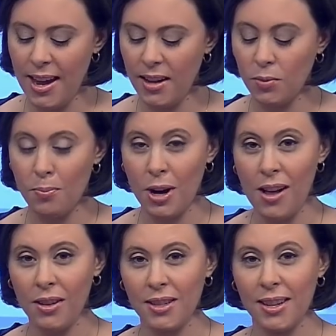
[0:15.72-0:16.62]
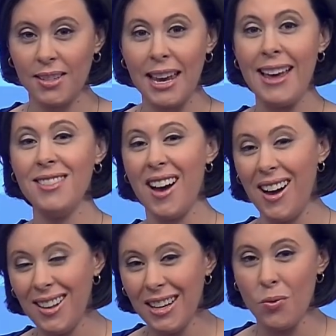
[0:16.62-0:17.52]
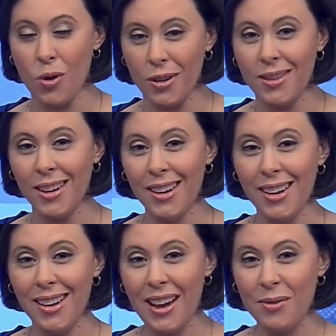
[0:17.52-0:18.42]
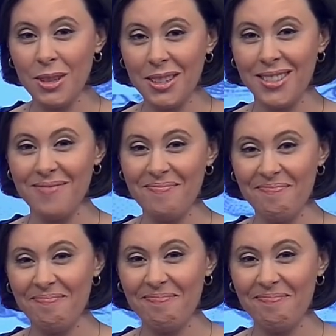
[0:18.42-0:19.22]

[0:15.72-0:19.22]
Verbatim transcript: and politics and Hollywood. Have a listen.